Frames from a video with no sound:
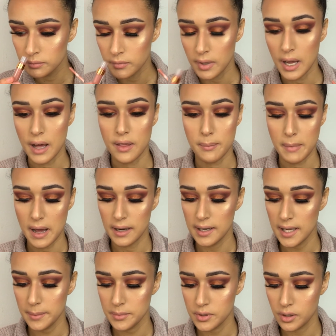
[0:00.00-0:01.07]
Now the matte
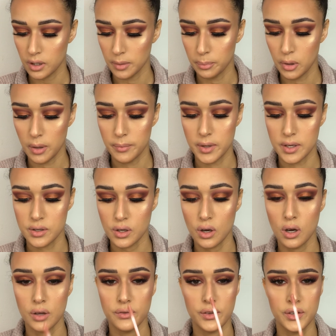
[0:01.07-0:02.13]
lip, just gonna pop this
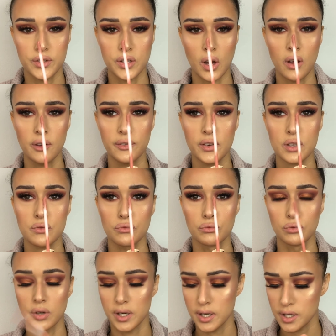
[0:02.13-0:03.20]
on. The doe fits
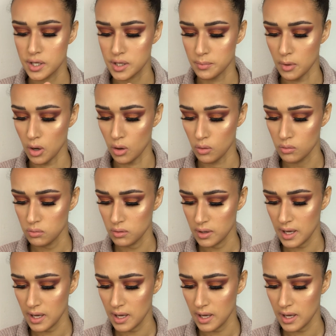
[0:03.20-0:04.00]
really small.